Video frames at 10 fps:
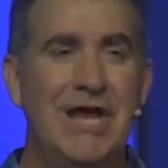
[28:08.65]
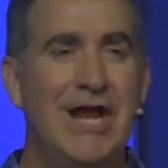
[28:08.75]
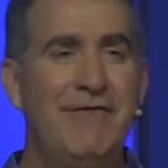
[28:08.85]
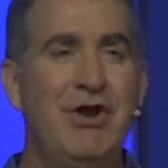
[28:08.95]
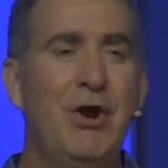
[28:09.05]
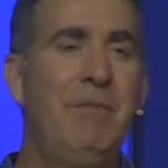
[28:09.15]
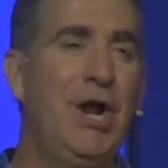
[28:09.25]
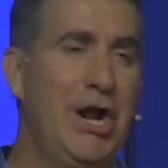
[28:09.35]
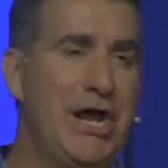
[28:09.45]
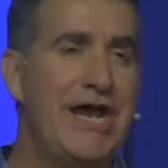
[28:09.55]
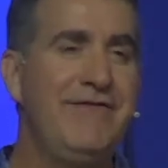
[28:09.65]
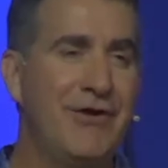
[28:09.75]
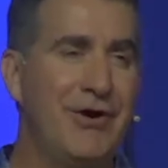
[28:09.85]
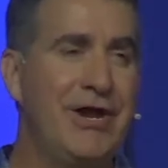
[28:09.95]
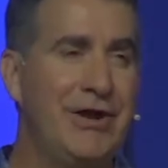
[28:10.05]
And if you're a
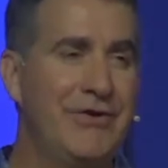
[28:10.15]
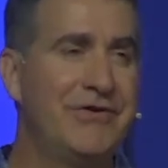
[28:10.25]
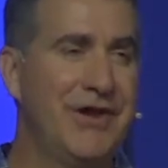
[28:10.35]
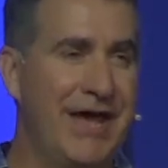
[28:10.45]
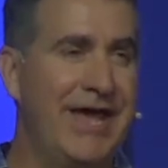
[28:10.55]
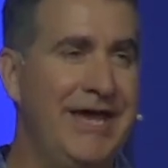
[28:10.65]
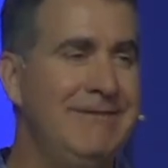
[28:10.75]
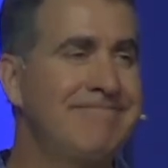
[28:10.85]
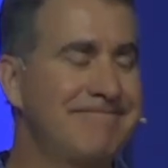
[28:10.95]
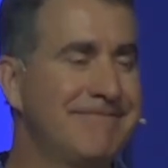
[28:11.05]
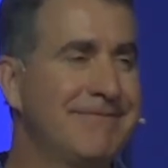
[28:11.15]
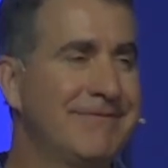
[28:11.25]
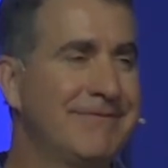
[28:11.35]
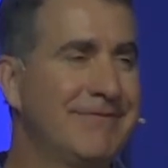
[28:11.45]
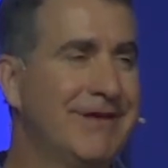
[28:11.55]
believer here today,
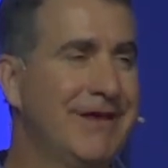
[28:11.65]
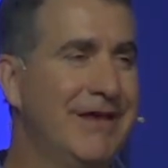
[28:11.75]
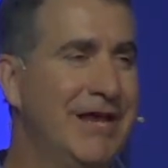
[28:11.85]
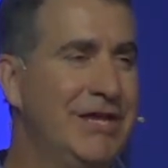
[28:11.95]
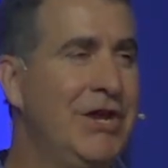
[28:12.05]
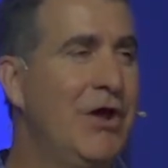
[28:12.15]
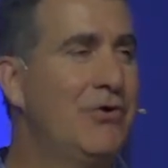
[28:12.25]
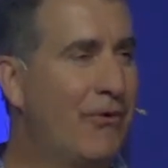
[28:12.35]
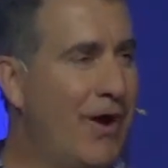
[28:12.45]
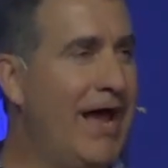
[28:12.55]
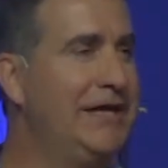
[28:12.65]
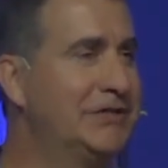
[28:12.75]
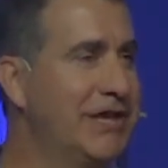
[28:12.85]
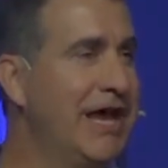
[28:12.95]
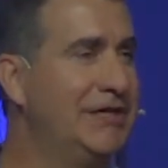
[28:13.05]
you know
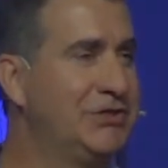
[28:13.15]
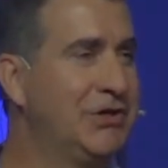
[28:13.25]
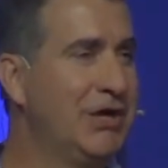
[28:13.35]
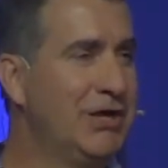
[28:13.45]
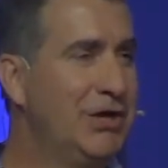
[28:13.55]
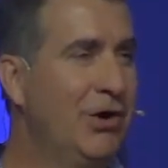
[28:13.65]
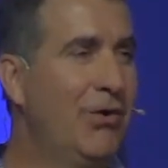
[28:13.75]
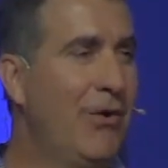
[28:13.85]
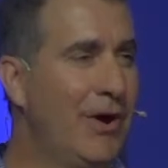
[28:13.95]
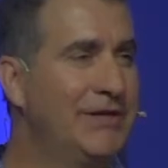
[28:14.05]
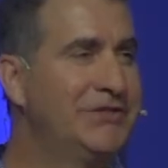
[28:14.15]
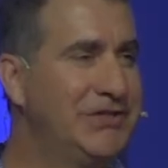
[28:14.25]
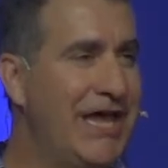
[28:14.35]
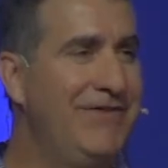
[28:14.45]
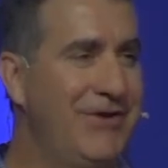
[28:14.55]
Christ as your Lord and
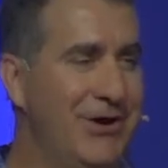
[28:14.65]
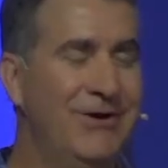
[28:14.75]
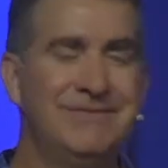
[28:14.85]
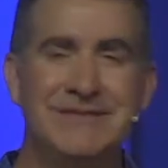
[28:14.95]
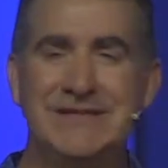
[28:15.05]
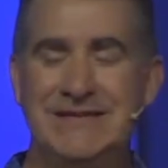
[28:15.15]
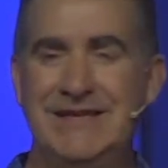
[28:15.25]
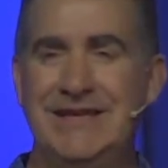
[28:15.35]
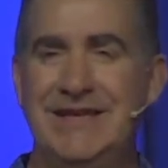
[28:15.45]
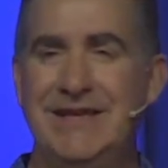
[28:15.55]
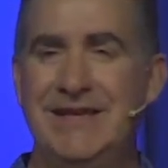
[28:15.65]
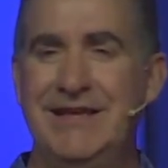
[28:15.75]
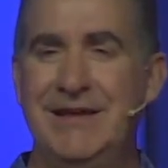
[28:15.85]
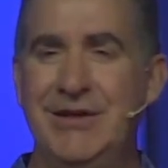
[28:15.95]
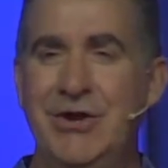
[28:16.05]
Savior,
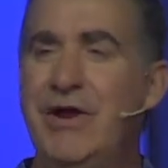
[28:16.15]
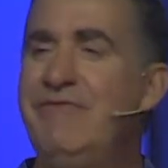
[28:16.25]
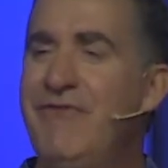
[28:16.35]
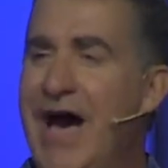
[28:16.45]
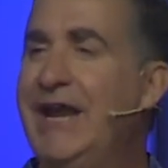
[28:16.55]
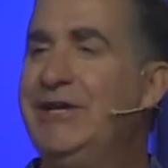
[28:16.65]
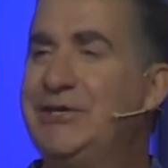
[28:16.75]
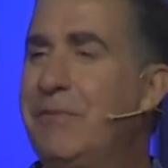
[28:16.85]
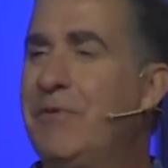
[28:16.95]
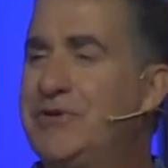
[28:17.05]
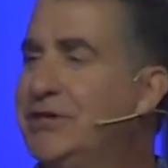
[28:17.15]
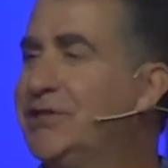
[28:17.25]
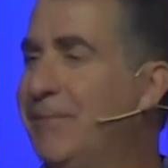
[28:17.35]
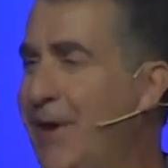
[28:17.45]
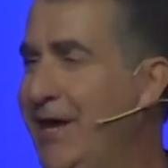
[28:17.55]
you're invited to
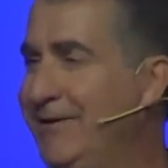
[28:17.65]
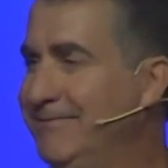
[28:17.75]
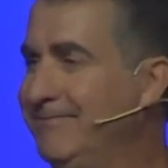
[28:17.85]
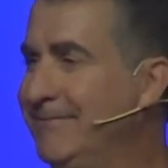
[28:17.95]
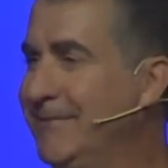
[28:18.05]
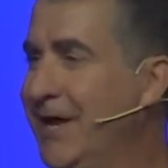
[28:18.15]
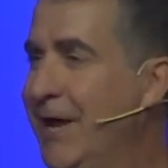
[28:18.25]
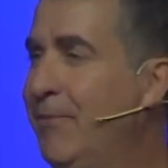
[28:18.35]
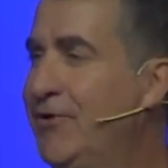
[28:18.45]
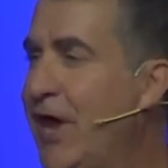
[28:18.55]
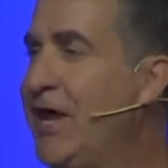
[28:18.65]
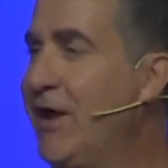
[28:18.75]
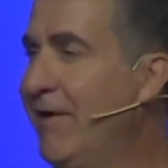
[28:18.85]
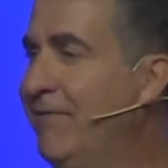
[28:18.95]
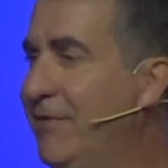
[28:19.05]
participate and partake
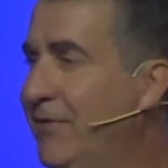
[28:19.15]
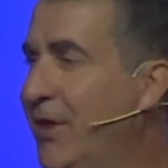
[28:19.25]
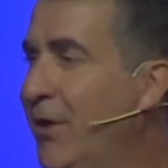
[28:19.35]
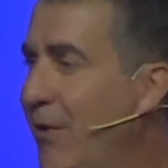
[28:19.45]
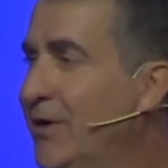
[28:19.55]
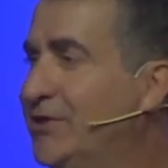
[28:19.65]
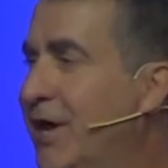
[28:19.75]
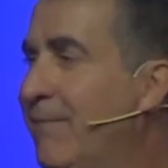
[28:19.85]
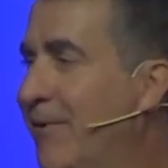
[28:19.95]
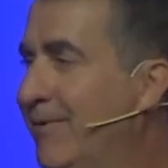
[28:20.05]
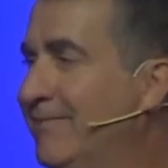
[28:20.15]
of the Lord's Supper.